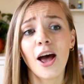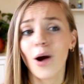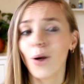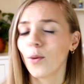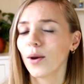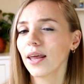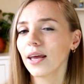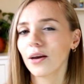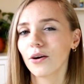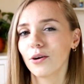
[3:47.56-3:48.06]

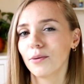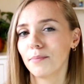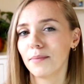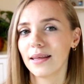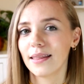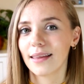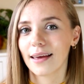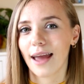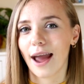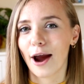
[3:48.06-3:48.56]
when I go and
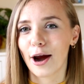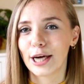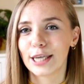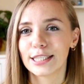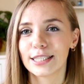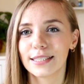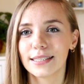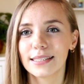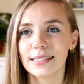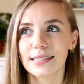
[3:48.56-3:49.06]
meet the
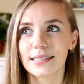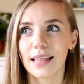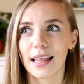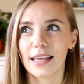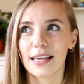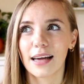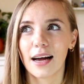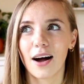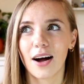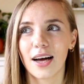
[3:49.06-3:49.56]
characters,
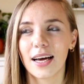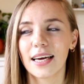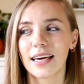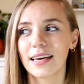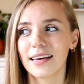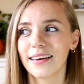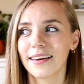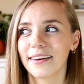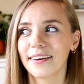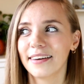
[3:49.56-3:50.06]
like
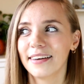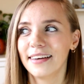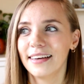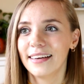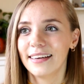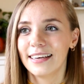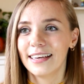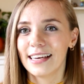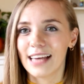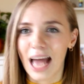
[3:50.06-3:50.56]

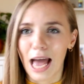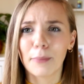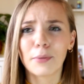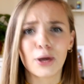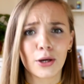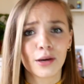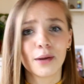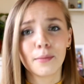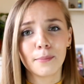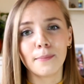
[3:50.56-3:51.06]
I'm
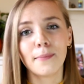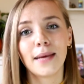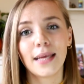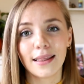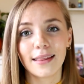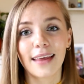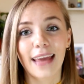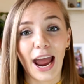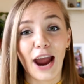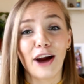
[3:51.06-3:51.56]
going to
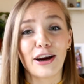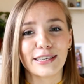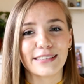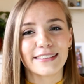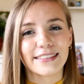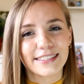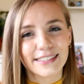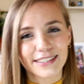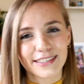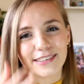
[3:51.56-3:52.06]
meet the
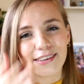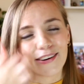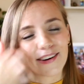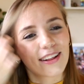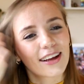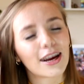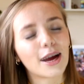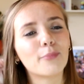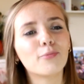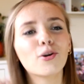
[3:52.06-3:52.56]
characters, you know,
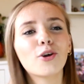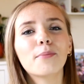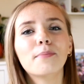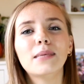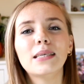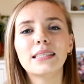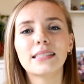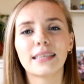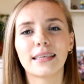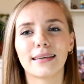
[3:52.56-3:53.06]
like I'm not
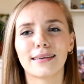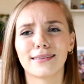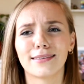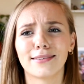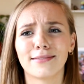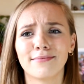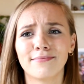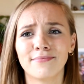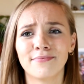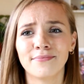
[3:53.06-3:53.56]

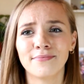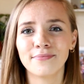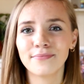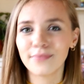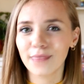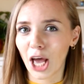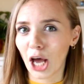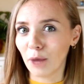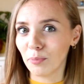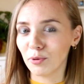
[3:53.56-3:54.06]
meeting
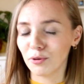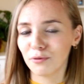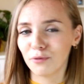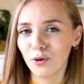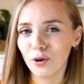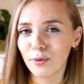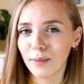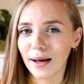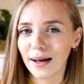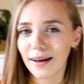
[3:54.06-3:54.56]
a
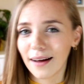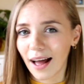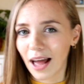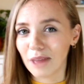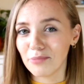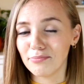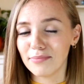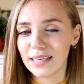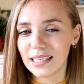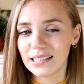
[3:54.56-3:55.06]
performer,
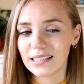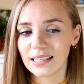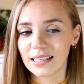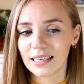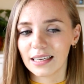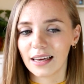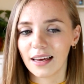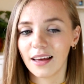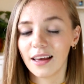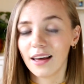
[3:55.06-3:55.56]
I'm
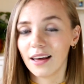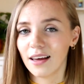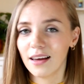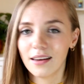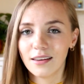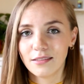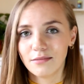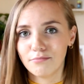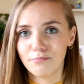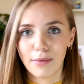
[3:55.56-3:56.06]
meeting
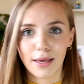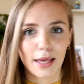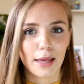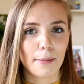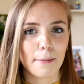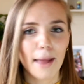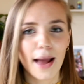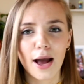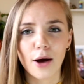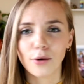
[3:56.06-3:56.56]
Mickey
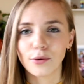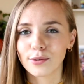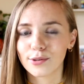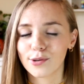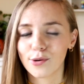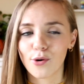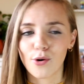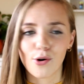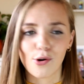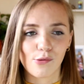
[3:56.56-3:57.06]
Mouse
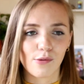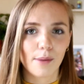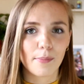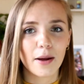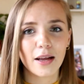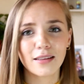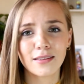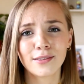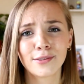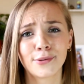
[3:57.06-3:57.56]
or
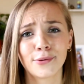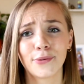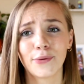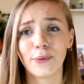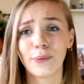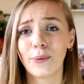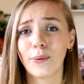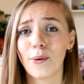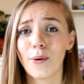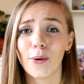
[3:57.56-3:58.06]

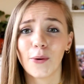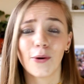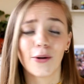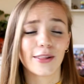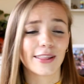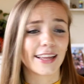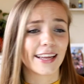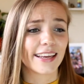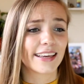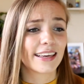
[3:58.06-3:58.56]
Rapunzel or
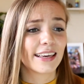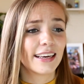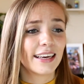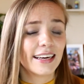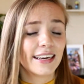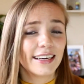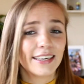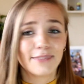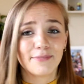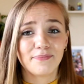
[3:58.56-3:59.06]
like
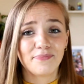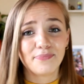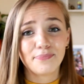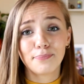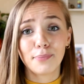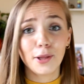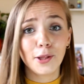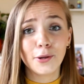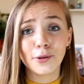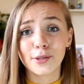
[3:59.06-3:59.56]

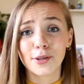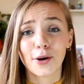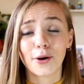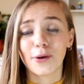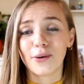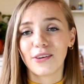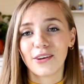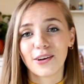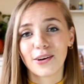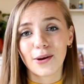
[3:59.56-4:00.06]
Pluto,
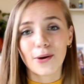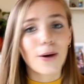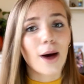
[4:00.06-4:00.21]
you know,